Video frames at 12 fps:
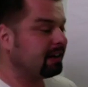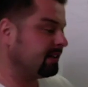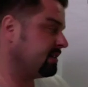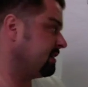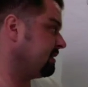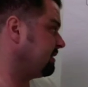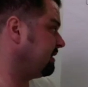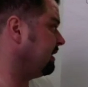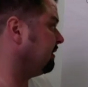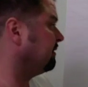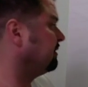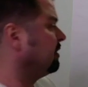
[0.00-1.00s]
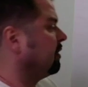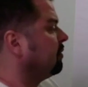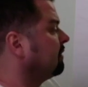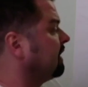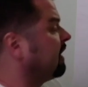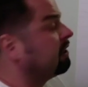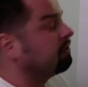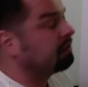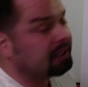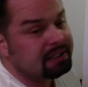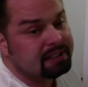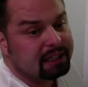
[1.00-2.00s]
This is, totally
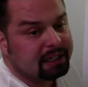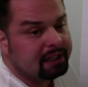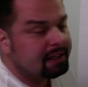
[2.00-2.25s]
unrealistic.